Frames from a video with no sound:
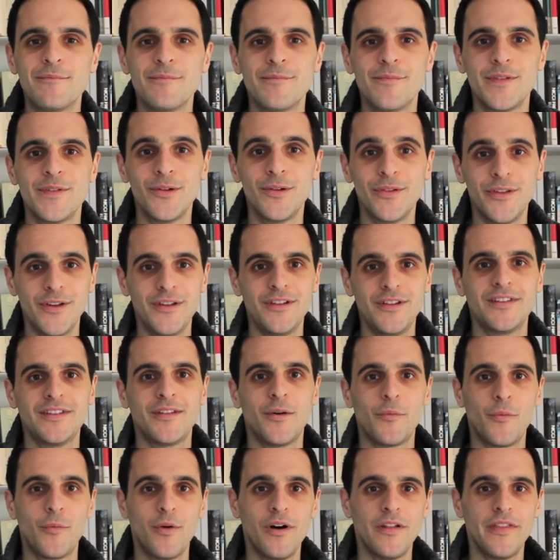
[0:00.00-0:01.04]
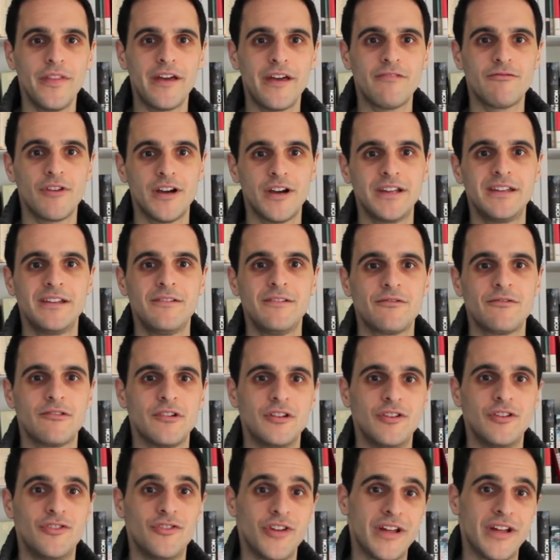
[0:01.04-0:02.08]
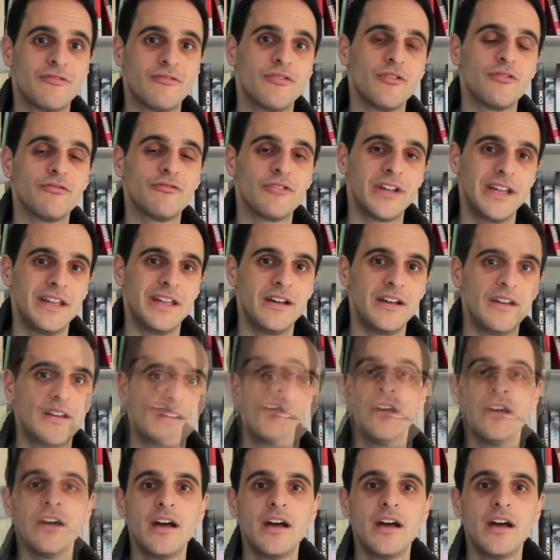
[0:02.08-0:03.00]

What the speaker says: You'll notice that while they're writing for a general reader,